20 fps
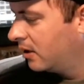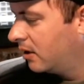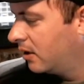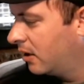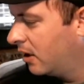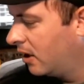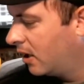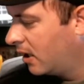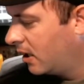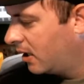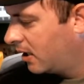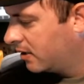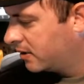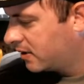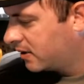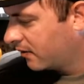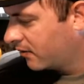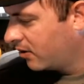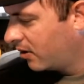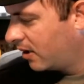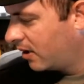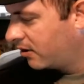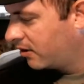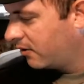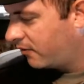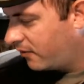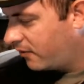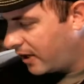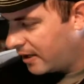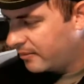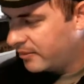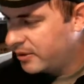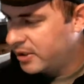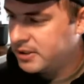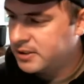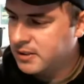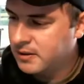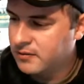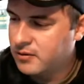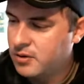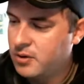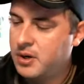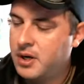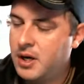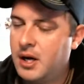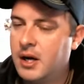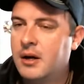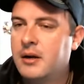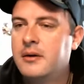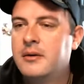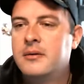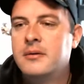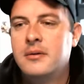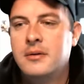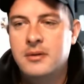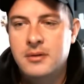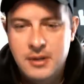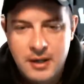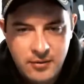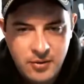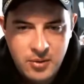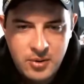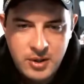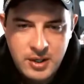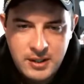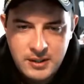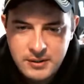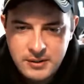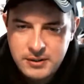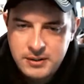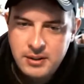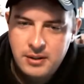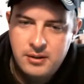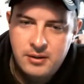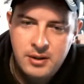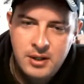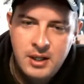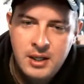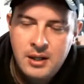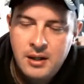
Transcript: Stuff going on with the family, stuff going on everywhere else. So